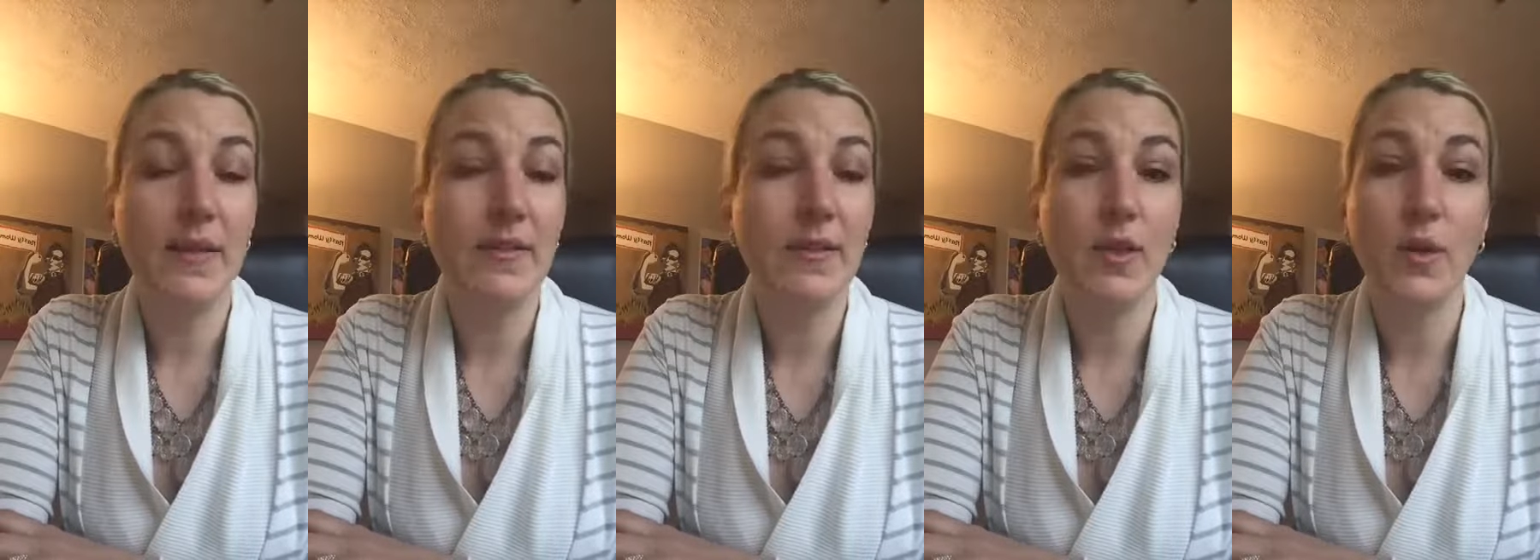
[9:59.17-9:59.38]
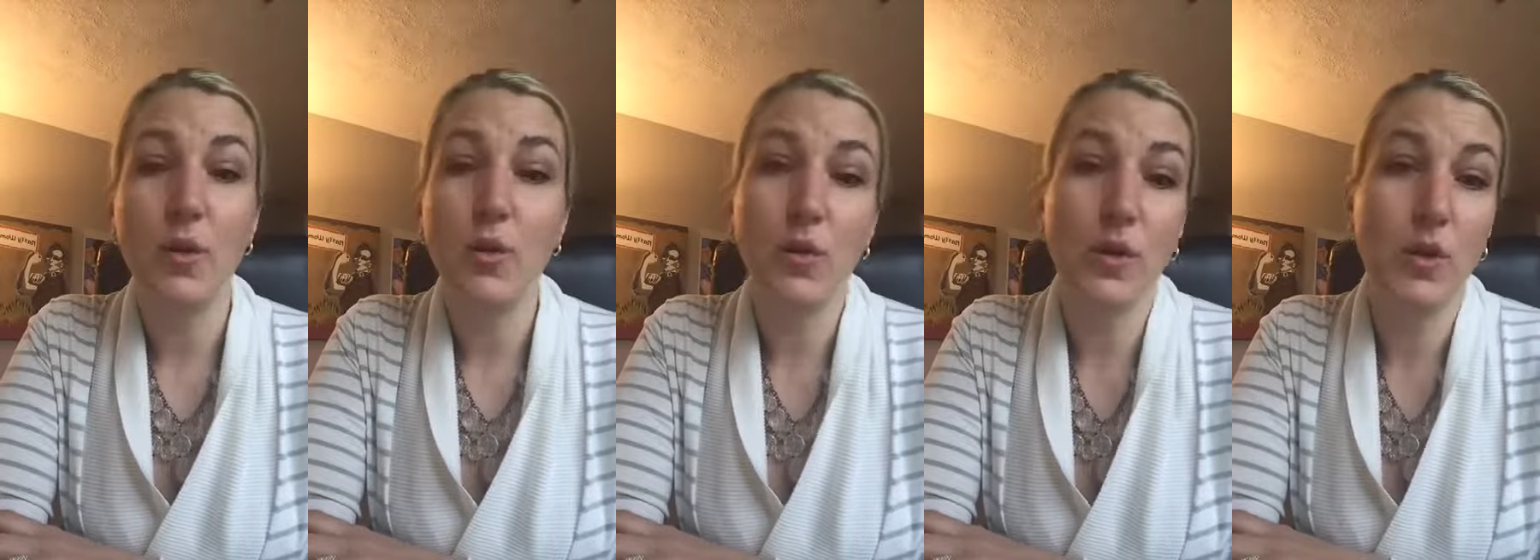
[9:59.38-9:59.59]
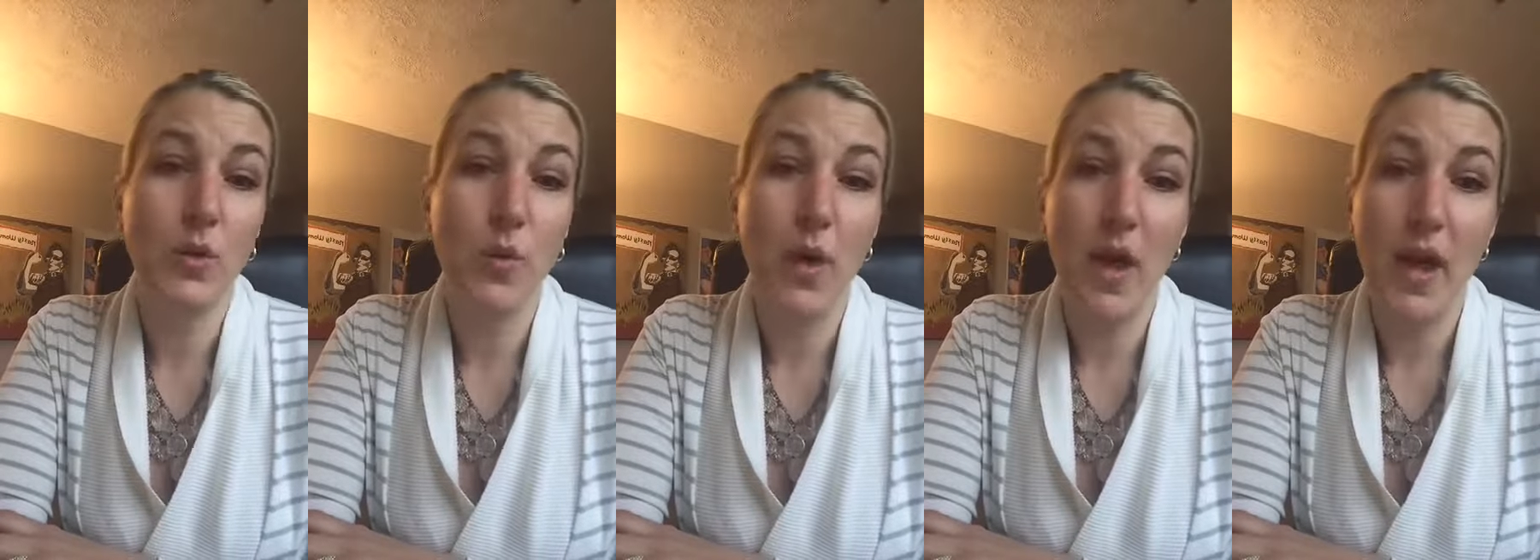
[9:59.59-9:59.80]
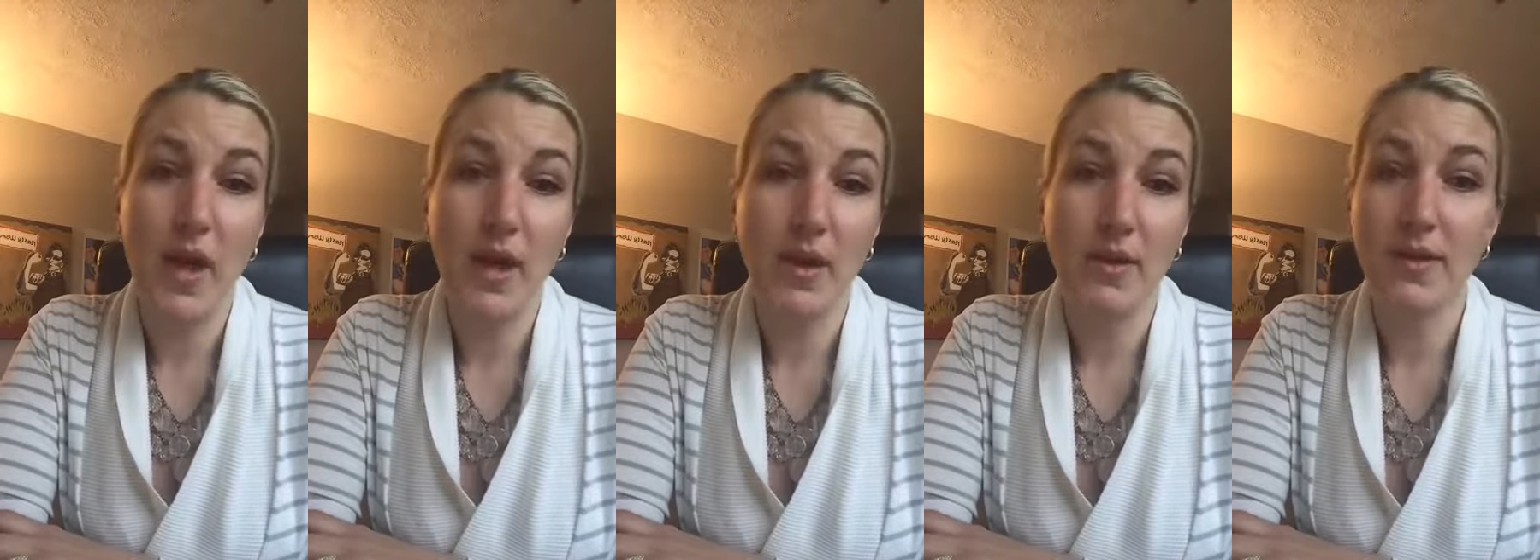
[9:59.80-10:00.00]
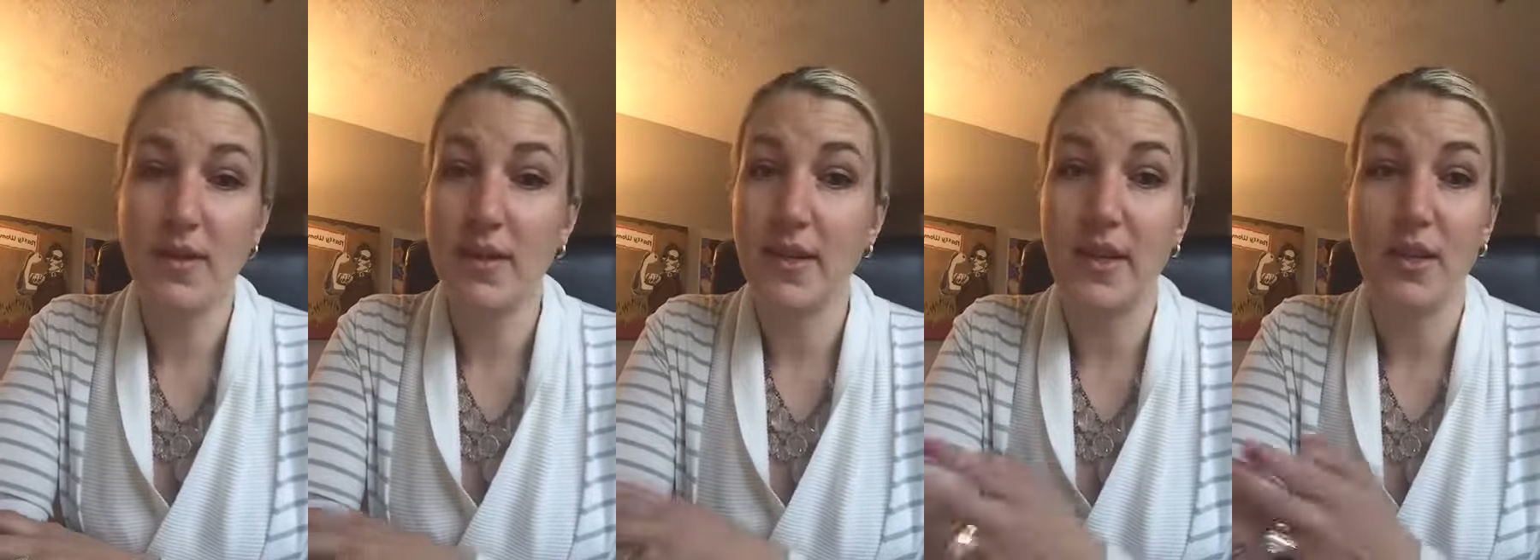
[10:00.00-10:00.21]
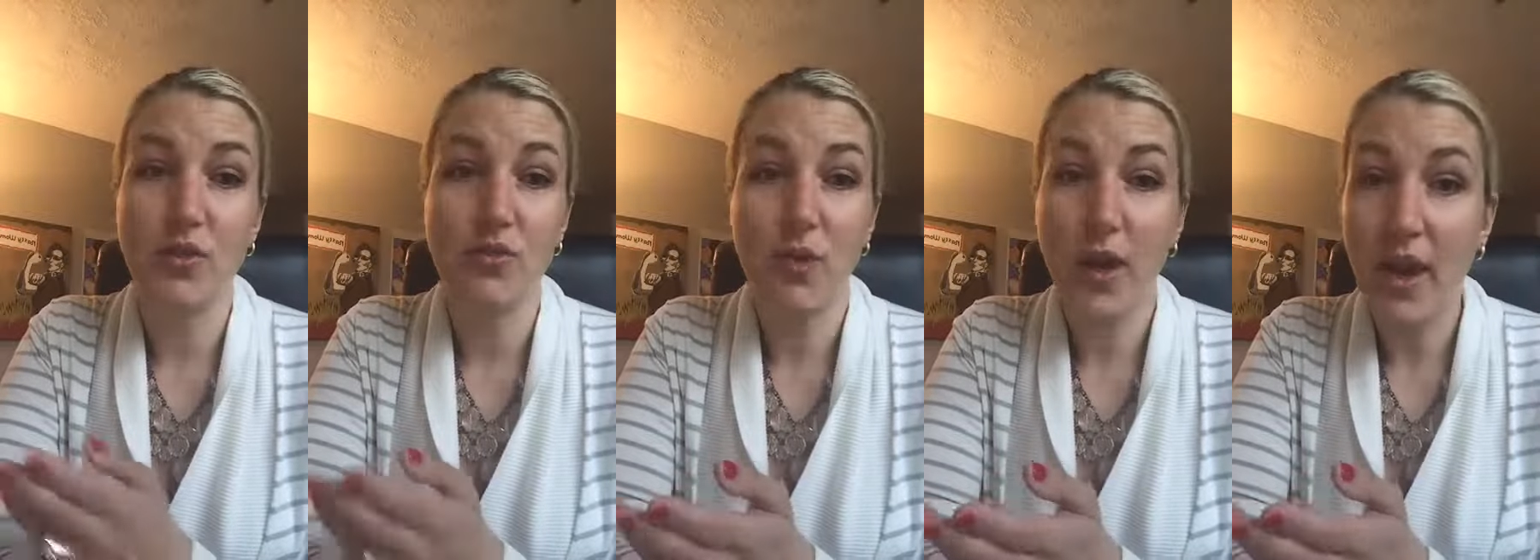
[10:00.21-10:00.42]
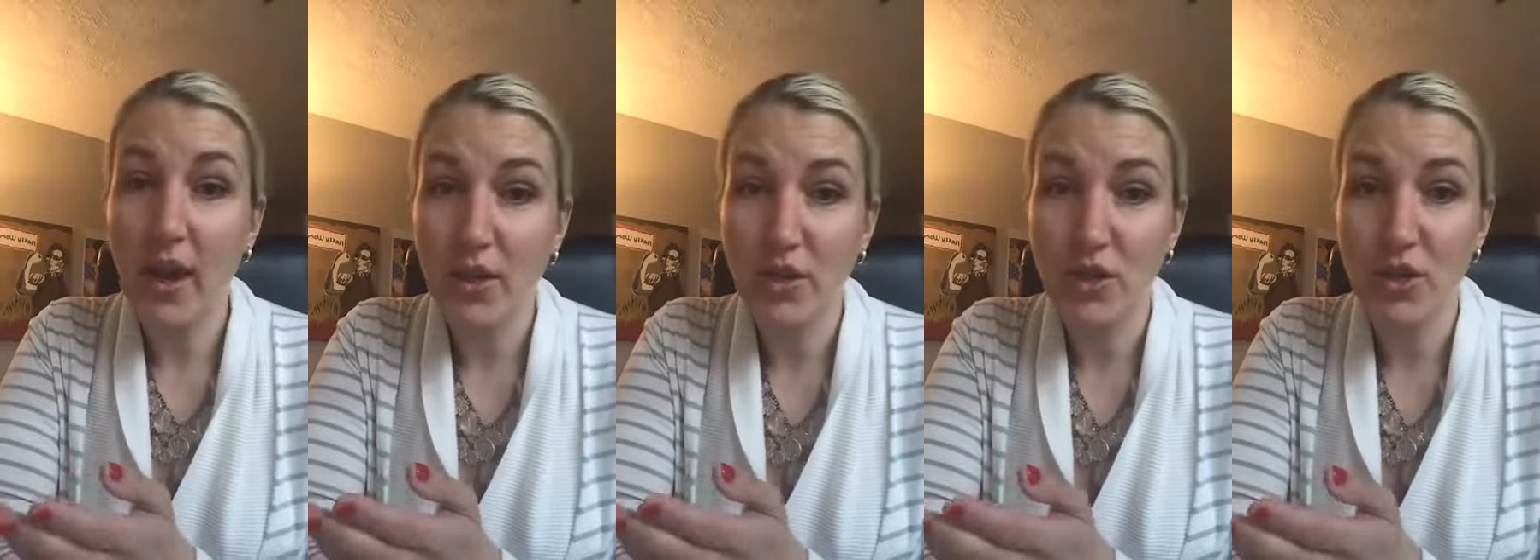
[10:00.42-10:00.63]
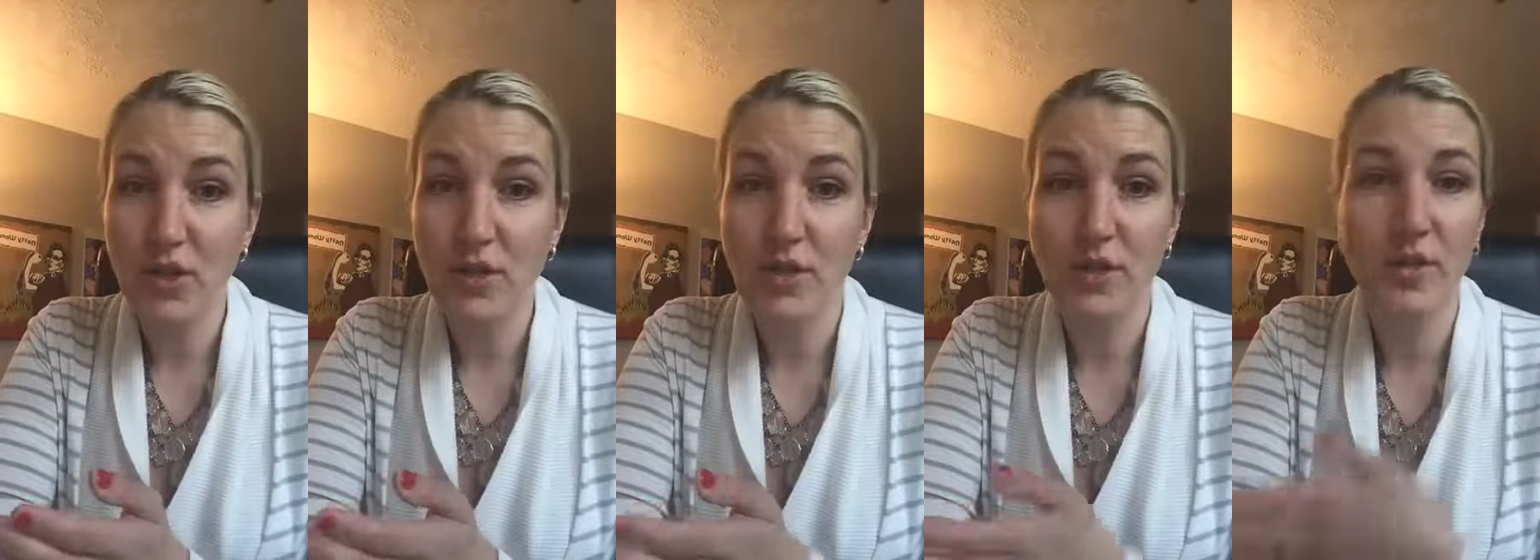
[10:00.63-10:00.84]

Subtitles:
the only way to get traction,